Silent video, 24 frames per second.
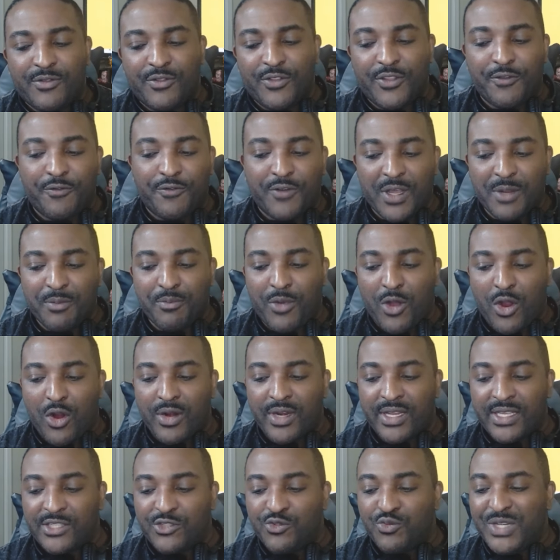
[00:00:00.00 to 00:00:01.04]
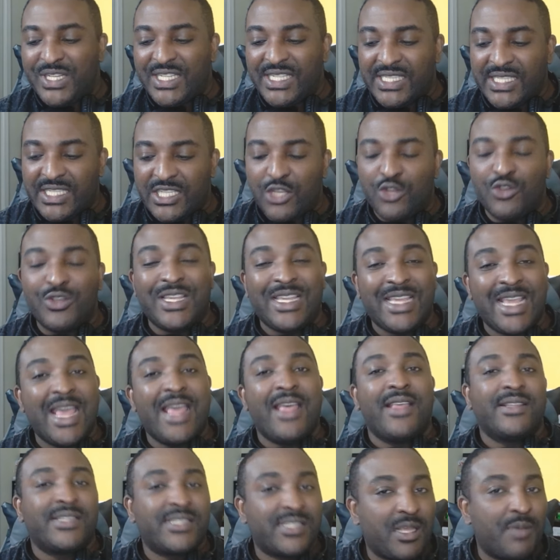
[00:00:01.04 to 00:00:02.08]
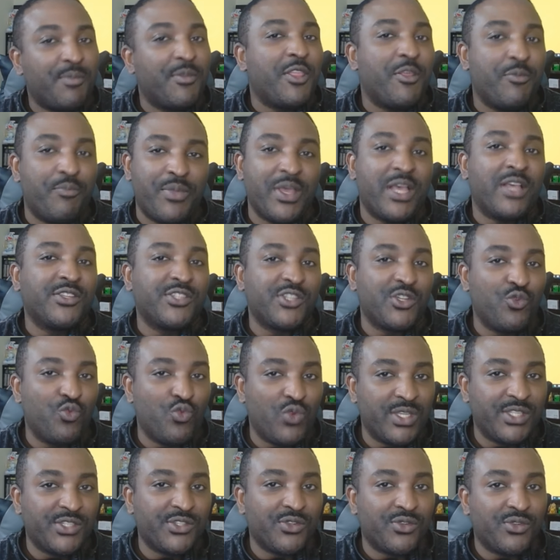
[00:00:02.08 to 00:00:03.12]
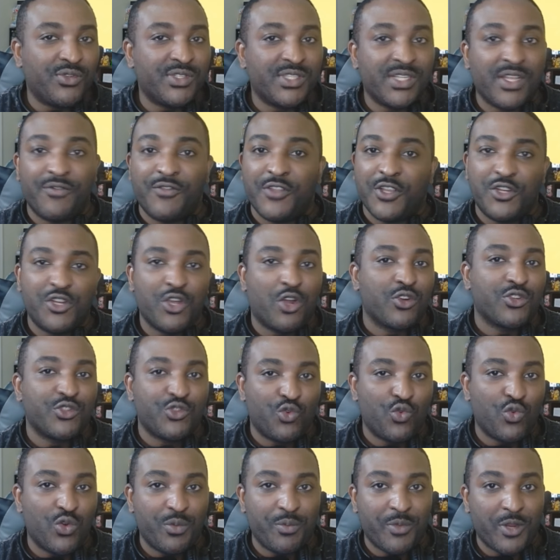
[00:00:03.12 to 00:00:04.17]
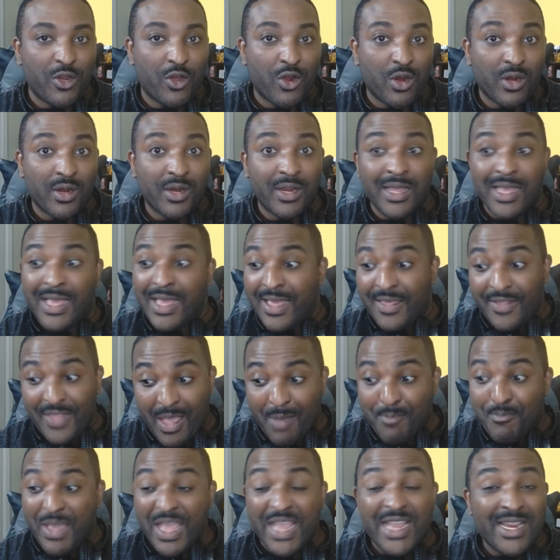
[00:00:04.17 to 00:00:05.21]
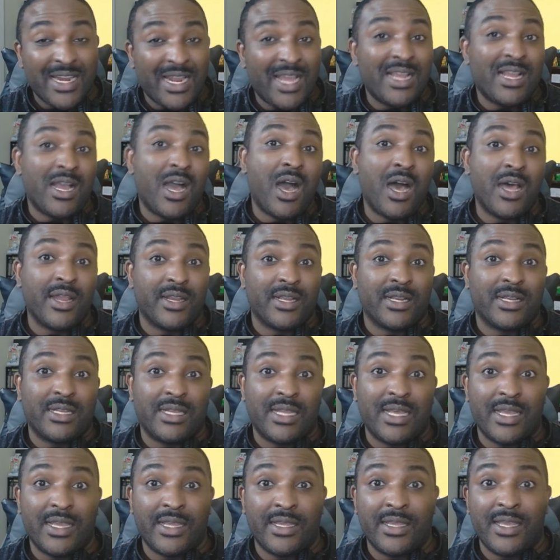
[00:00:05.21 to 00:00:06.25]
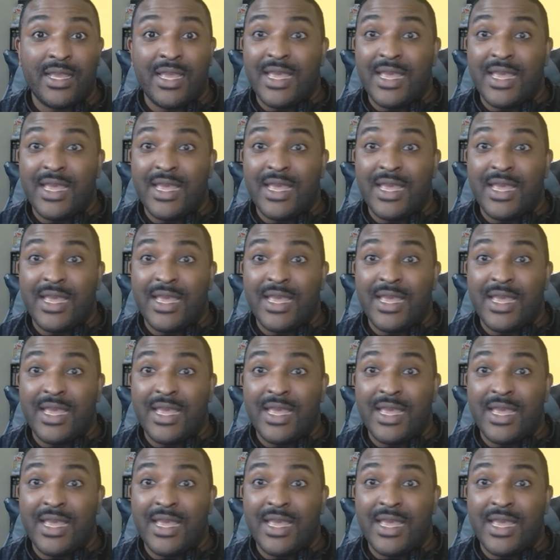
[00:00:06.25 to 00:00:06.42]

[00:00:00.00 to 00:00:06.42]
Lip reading: The fun part is we still get some of the bells and whistles of the Dark Tournament arc that make it iconic, like